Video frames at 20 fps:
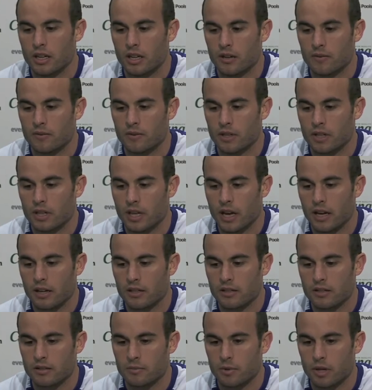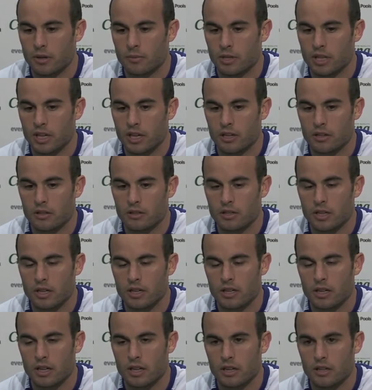for the last probably 8 or
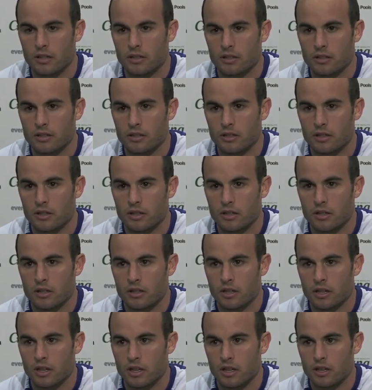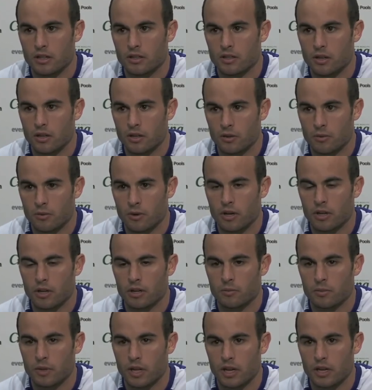10 days, started
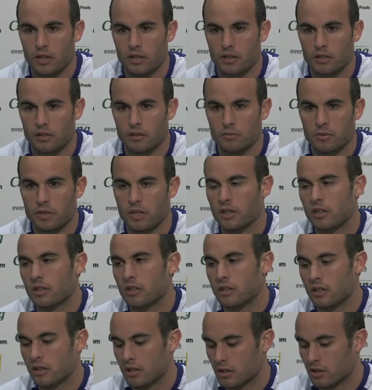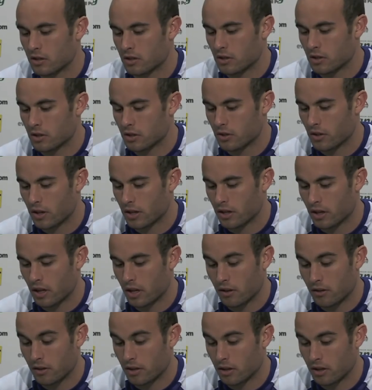running, playing a little bit, and then just train
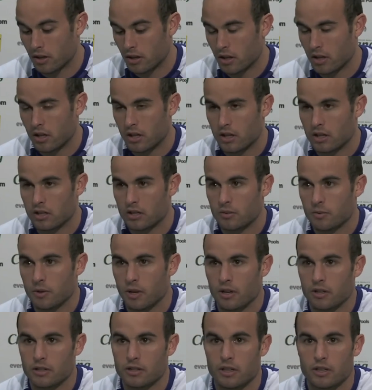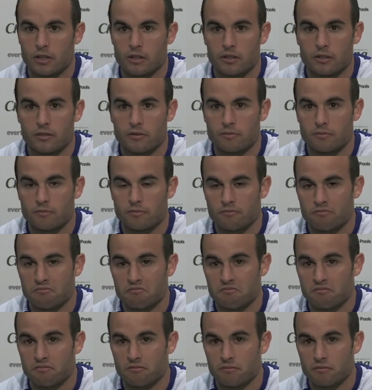now. And to be honest, I
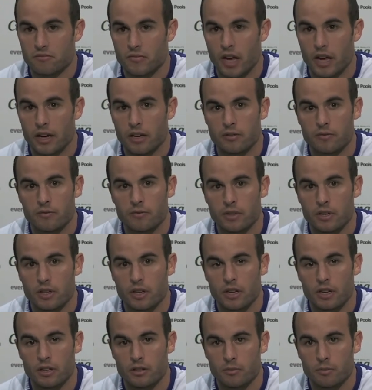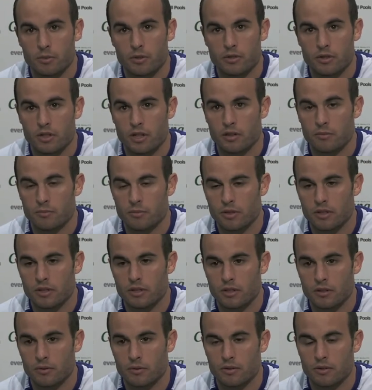didn't feel 100%, but
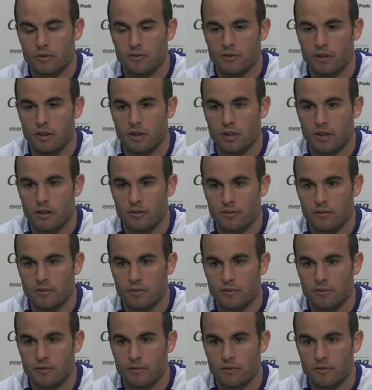I wasn't far off.